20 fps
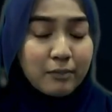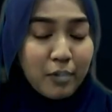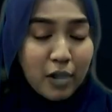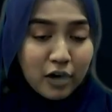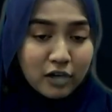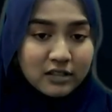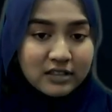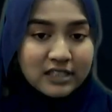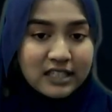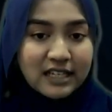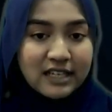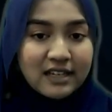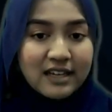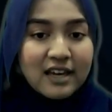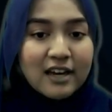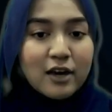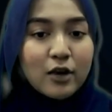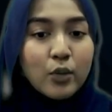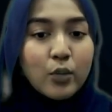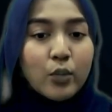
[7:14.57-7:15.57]
party
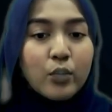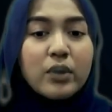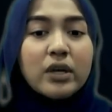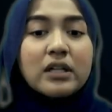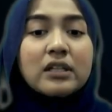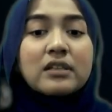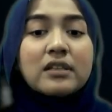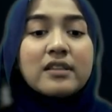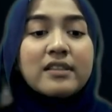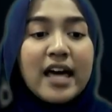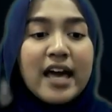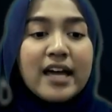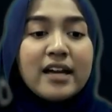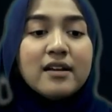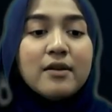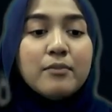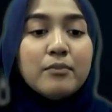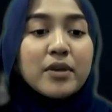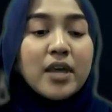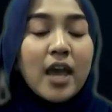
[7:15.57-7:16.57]
who will
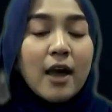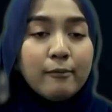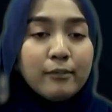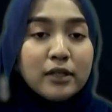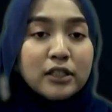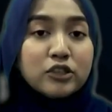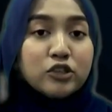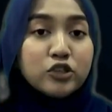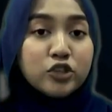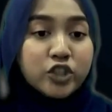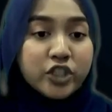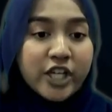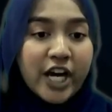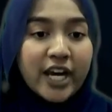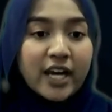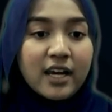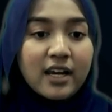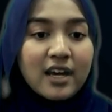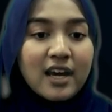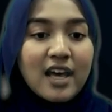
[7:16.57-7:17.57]
then be able to
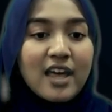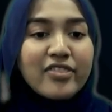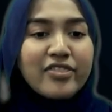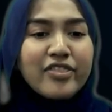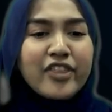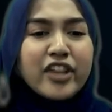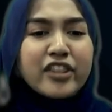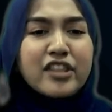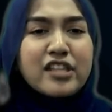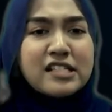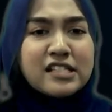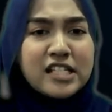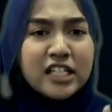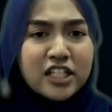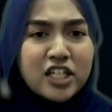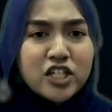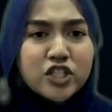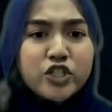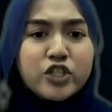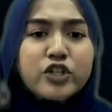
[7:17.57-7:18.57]
check that the
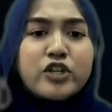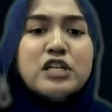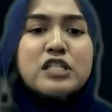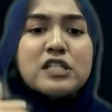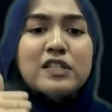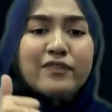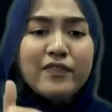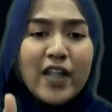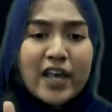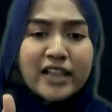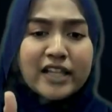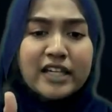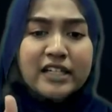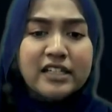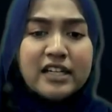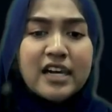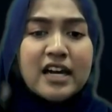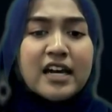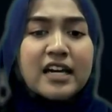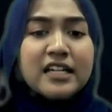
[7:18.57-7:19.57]
signature is
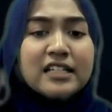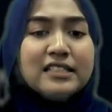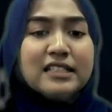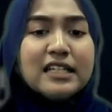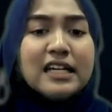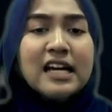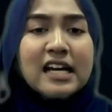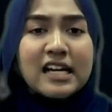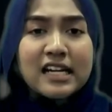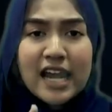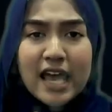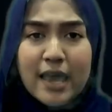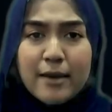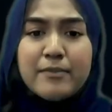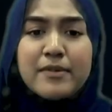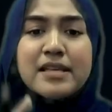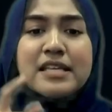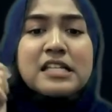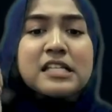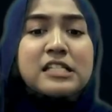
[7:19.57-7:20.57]
valid, the
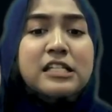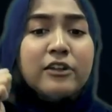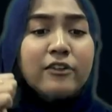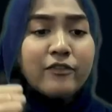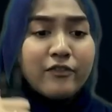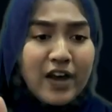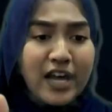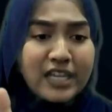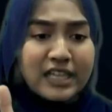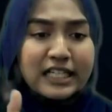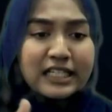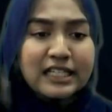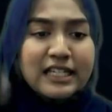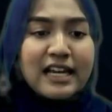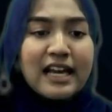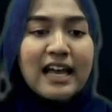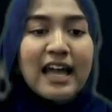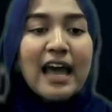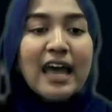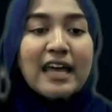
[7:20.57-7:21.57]
claim is still
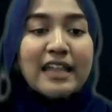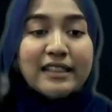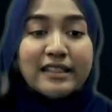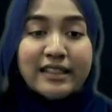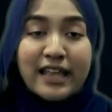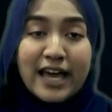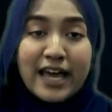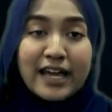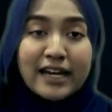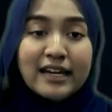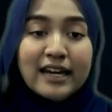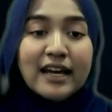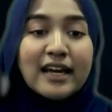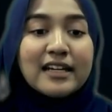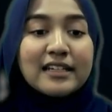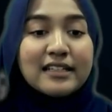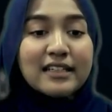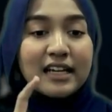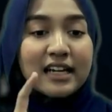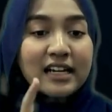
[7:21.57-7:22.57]
valid, and
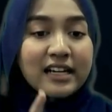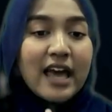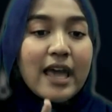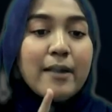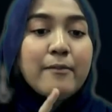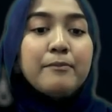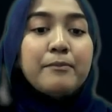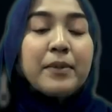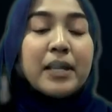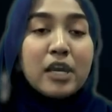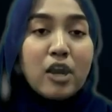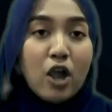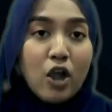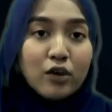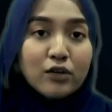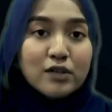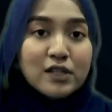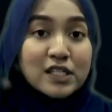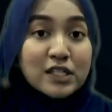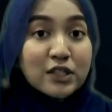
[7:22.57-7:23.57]
then the claim
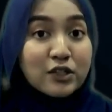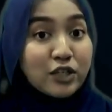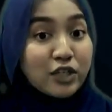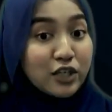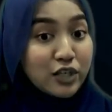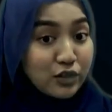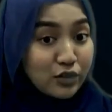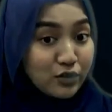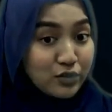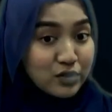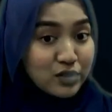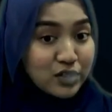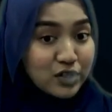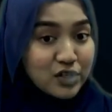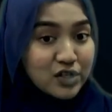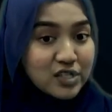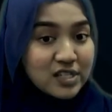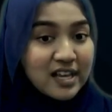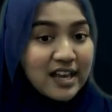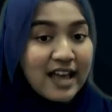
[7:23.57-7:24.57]
belongs to the
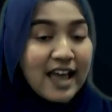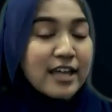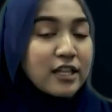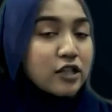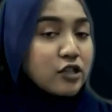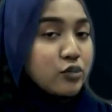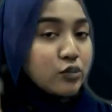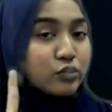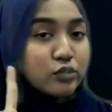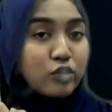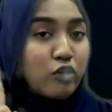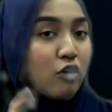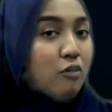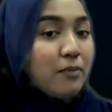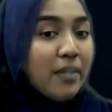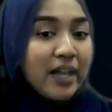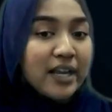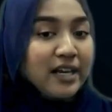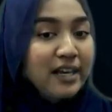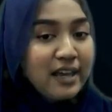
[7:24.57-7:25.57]
users and to
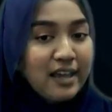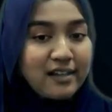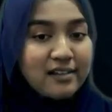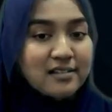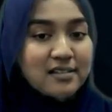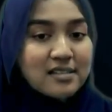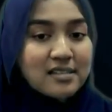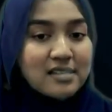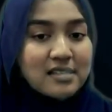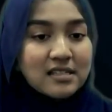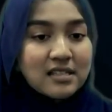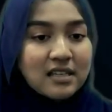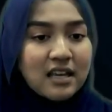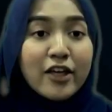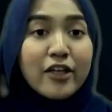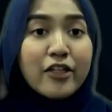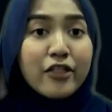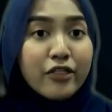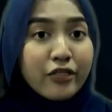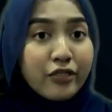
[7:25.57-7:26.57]
nobody else.
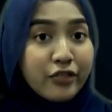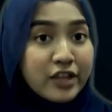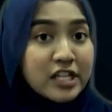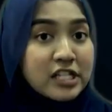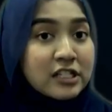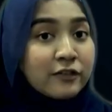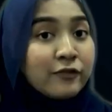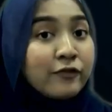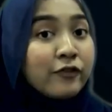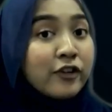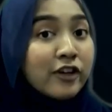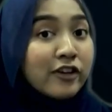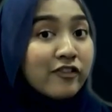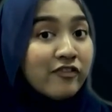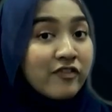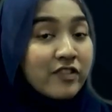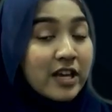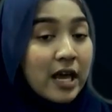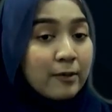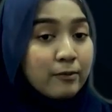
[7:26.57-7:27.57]
These
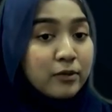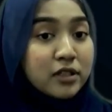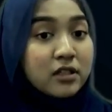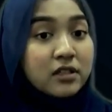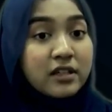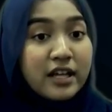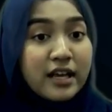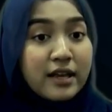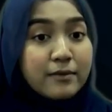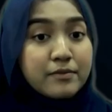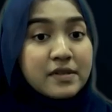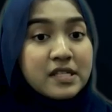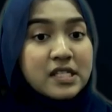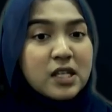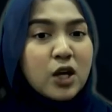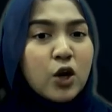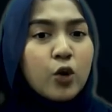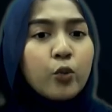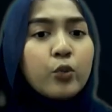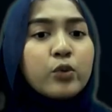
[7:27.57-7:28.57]
verifiable
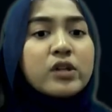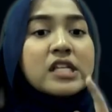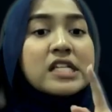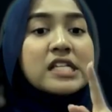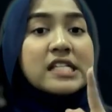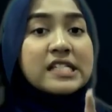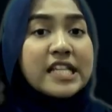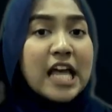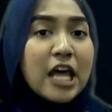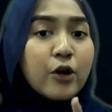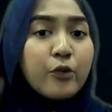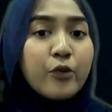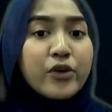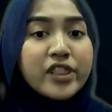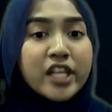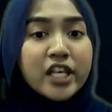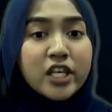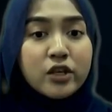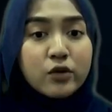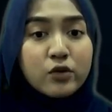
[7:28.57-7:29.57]
claims will stay
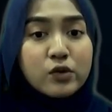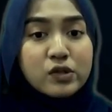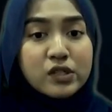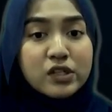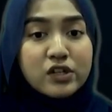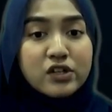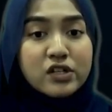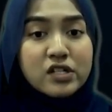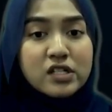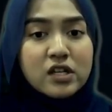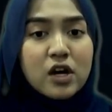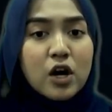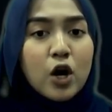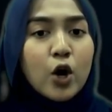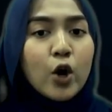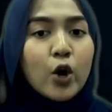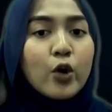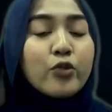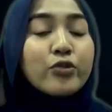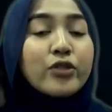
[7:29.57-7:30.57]
with the users
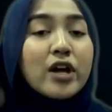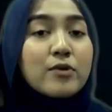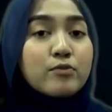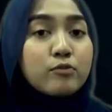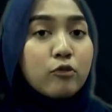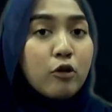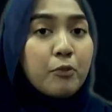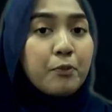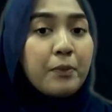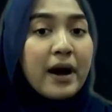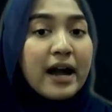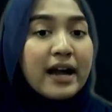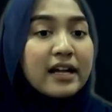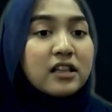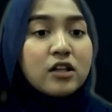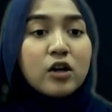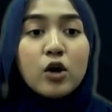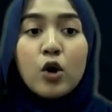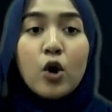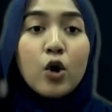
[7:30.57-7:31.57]
on their
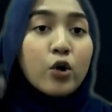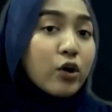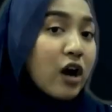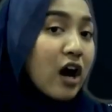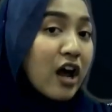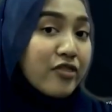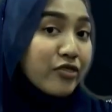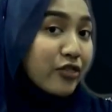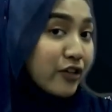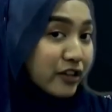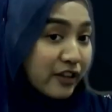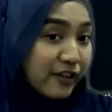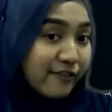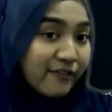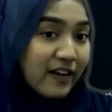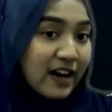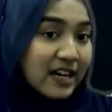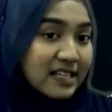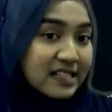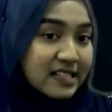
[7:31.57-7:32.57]
mobile or other
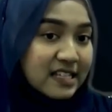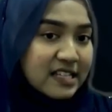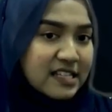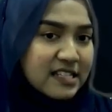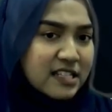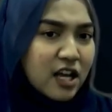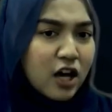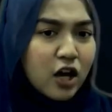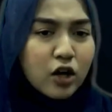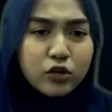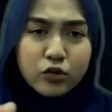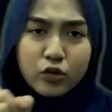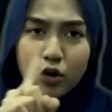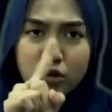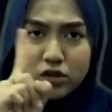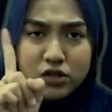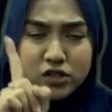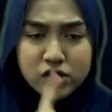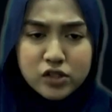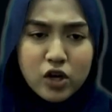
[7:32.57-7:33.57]
devices,
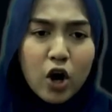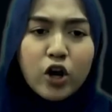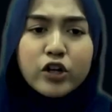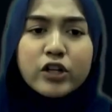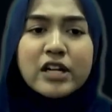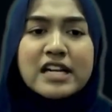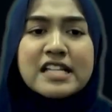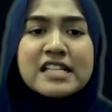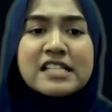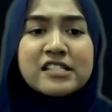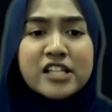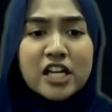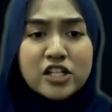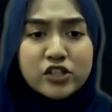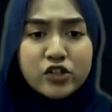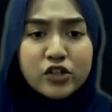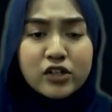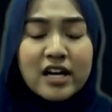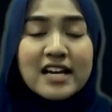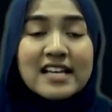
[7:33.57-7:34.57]
not stored in
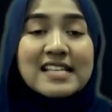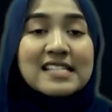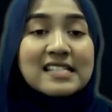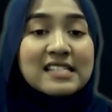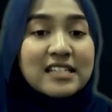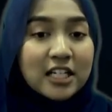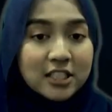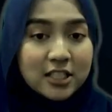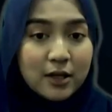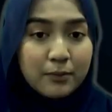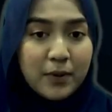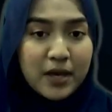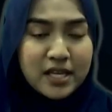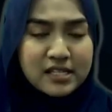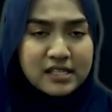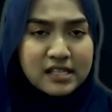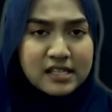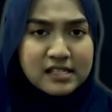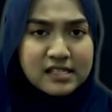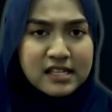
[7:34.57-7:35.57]
centralized
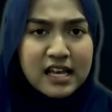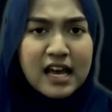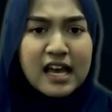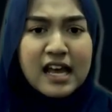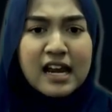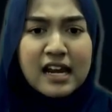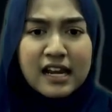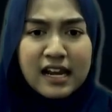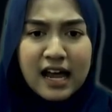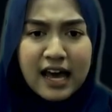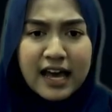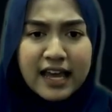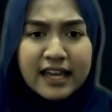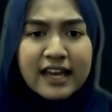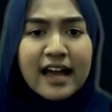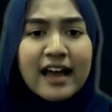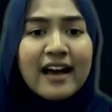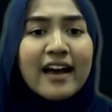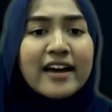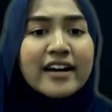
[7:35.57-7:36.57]
databases
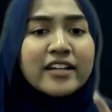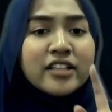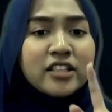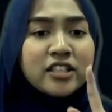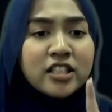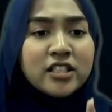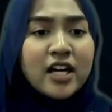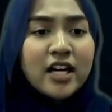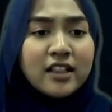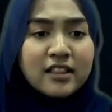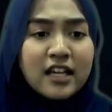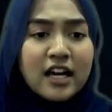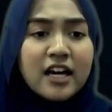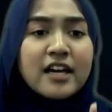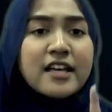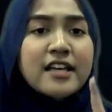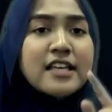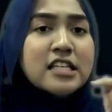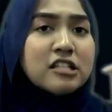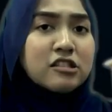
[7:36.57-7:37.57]
like identity
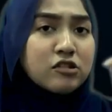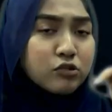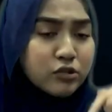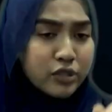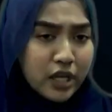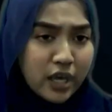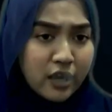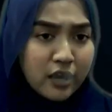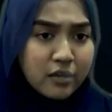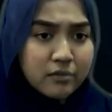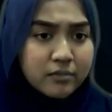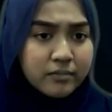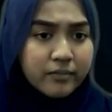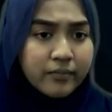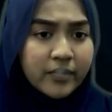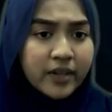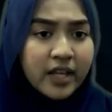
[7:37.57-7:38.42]
data is today.